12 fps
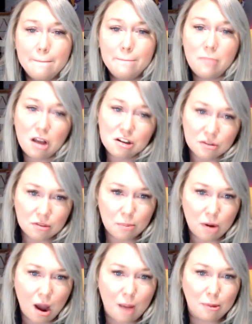Much of the
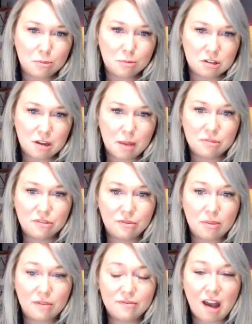problem stems
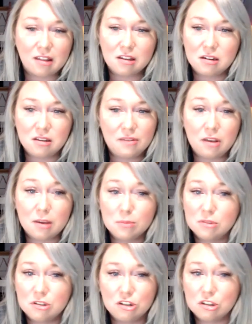from the fact that
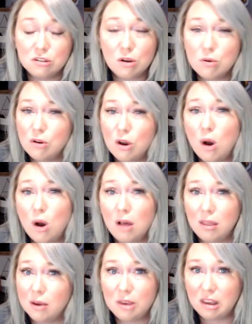DVMs just don't know all
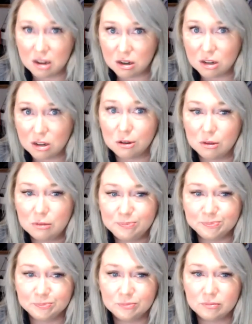that we can do.
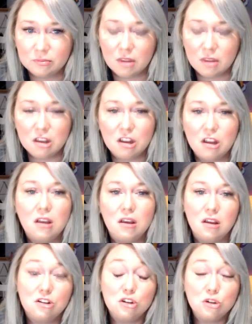
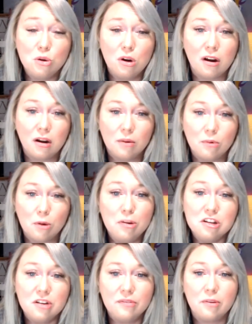In short, we're
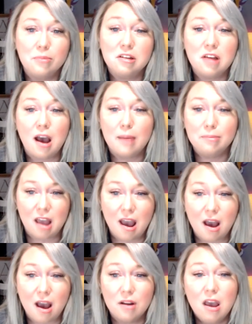pushing from the top
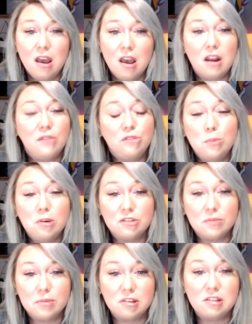down, and if you
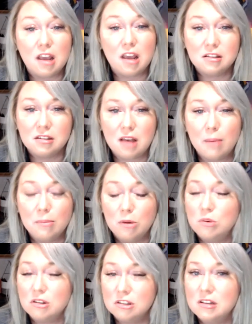push from the states up,
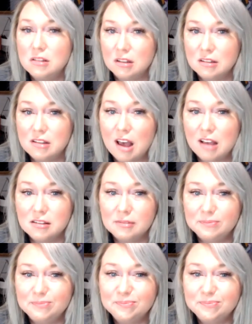we'll see success.